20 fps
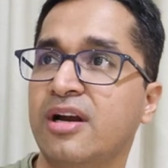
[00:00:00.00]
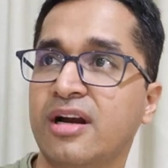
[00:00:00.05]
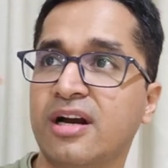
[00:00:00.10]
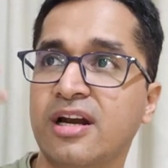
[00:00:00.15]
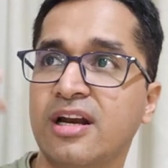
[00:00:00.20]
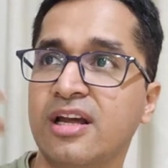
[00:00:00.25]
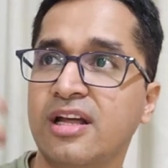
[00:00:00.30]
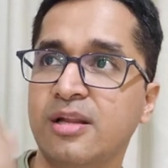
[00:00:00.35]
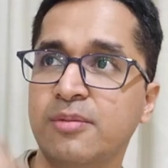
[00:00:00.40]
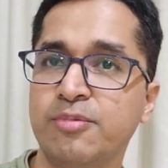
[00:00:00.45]

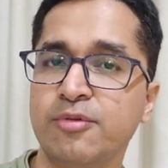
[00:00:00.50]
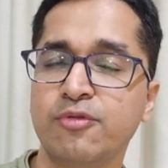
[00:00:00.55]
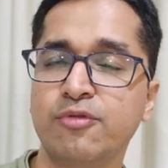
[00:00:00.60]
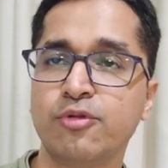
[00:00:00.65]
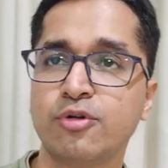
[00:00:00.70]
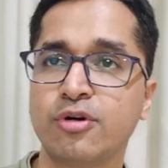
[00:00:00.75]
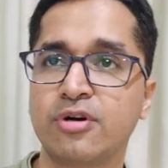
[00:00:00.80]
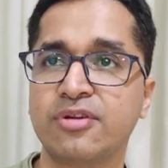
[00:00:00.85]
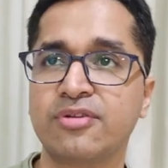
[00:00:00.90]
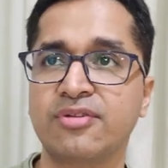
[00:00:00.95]
It'll help you
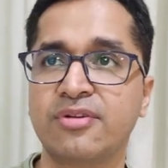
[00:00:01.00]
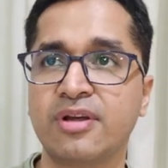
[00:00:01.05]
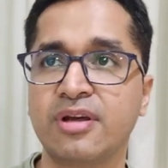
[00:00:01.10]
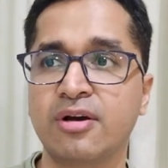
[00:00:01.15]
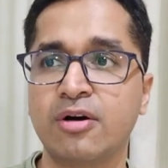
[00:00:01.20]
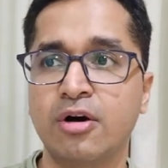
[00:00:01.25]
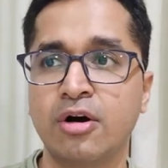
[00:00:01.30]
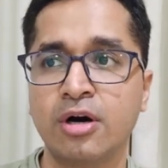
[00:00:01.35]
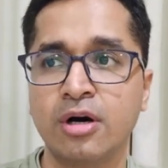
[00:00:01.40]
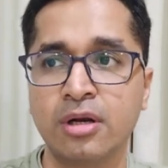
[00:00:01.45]

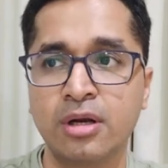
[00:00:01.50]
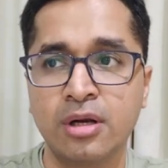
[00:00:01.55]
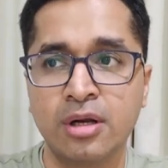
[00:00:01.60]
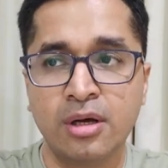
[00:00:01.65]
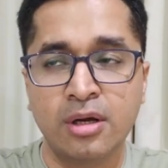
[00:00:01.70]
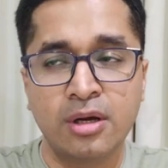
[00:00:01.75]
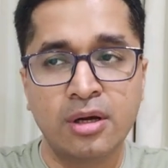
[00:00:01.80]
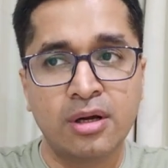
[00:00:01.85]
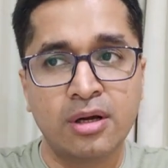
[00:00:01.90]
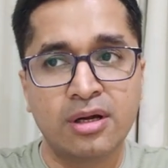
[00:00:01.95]
focusing on
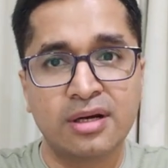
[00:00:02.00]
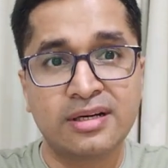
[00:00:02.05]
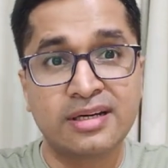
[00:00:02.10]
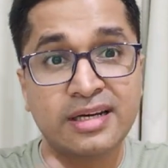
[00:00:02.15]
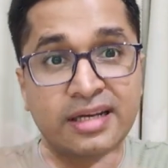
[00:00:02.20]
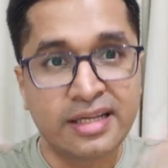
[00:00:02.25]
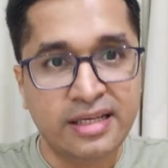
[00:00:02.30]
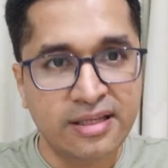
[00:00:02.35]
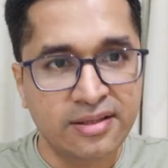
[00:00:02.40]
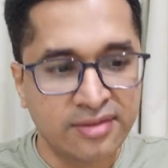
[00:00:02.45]

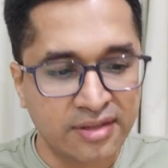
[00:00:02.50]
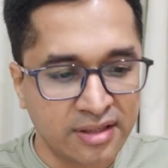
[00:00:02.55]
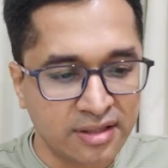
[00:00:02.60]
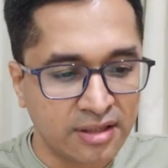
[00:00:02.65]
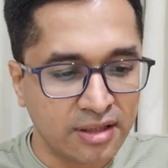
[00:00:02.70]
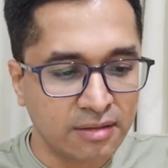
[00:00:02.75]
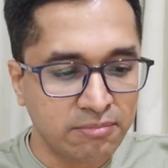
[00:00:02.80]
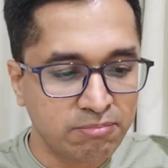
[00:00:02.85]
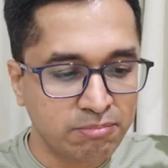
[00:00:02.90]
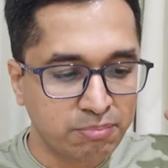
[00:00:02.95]

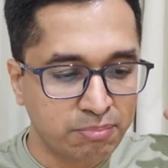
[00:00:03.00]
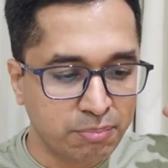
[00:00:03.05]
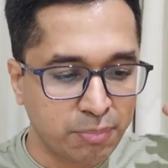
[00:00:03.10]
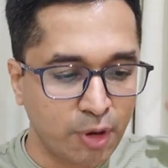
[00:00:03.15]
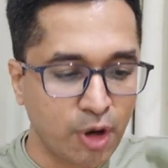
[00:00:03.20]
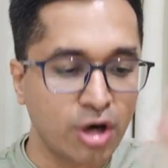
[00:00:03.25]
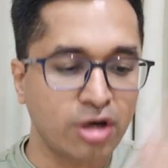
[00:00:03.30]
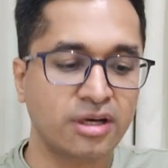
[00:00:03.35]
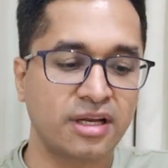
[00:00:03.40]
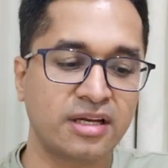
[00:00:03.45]
releasing the
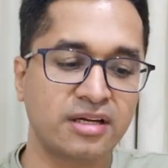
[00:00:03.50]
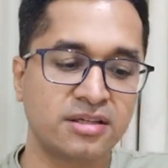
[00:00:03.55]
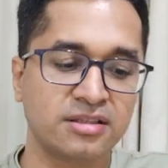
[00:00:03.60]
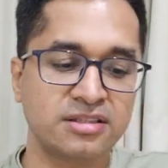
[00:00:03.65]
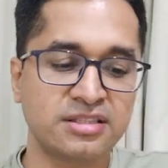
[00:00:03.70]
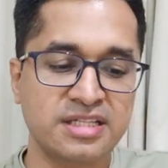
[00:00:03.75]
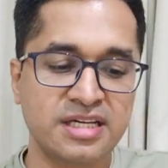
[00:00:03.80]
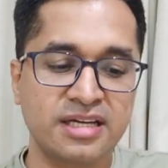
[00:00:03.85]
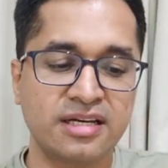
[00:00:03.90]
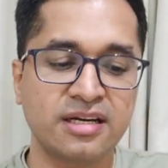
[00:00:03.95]
blocked
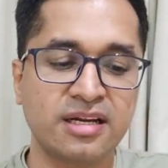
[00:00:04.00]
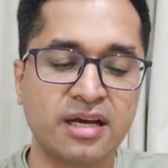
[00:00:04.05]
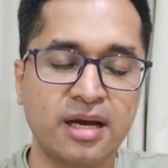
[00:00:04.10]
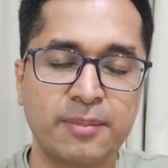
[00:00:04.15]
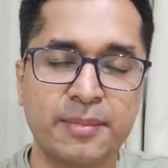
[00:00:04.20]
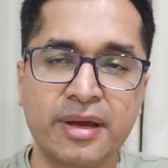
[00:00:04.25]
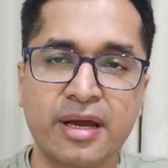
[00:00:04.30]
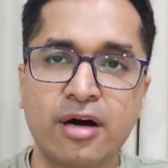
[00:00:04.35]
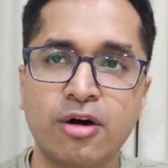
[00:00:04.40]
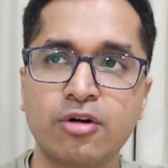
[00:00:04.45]
energy and
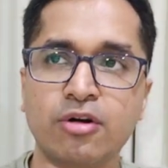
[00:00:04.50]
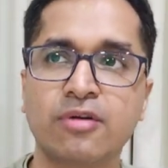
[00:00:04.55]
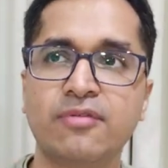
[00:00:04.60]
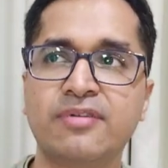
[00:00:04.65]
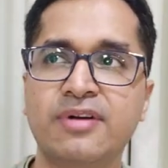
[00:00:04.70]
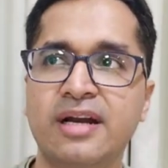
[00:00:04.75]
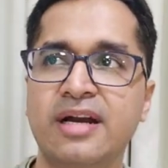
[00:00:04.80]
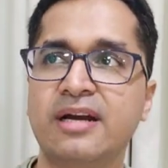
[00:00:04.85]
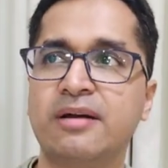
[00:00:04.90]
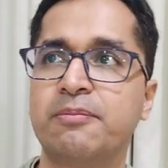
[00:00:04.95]
coming out
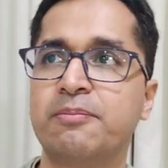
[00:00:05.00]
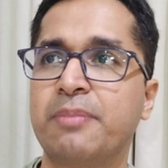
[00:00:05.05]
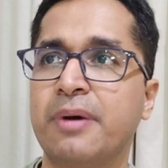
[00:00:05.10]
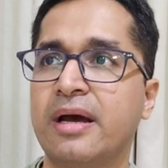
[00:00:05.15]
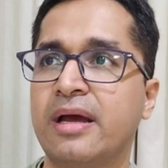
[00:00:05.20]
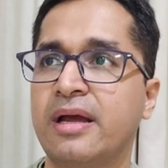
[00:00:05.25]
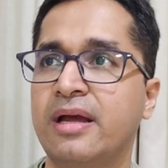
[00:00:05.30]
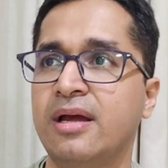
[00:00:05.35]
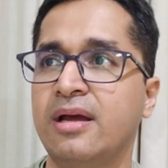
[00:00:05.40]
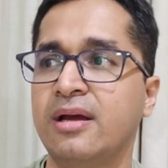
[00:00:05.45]
of debt
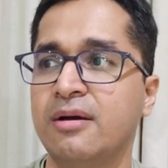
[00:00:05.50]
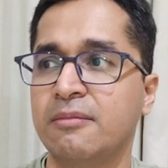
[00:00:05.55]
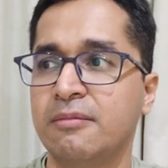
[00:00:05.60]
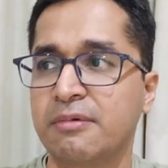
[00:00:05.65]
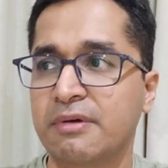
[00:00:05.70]
by